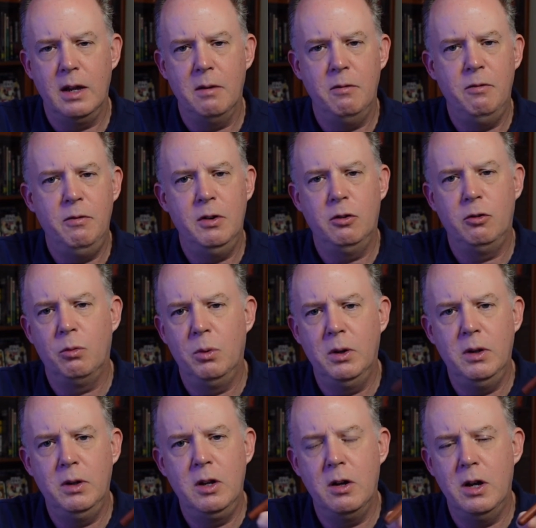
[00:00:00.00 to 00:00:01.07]
It feels
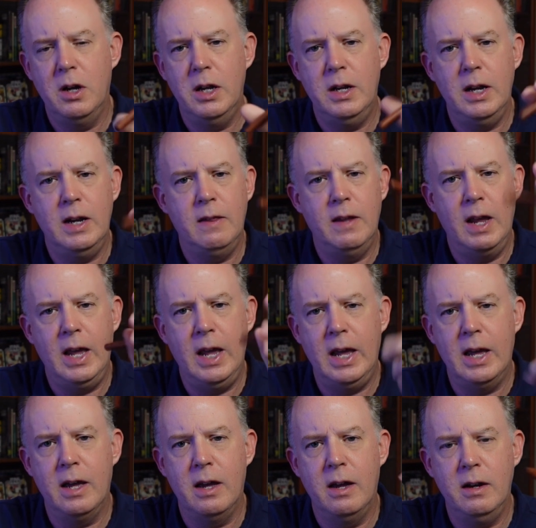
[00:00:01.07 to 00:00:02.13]
really good in the
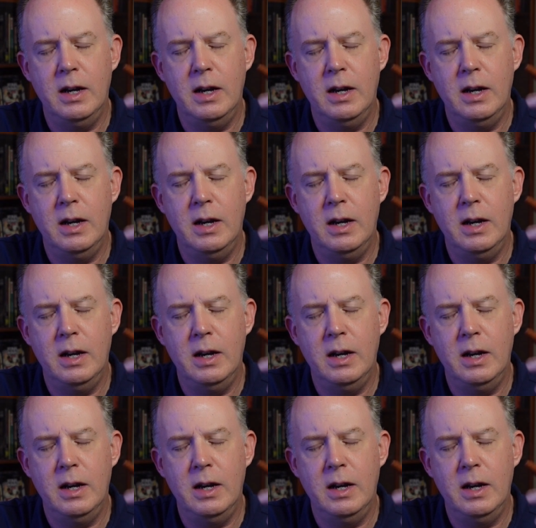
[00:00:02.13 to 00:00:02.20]
hand.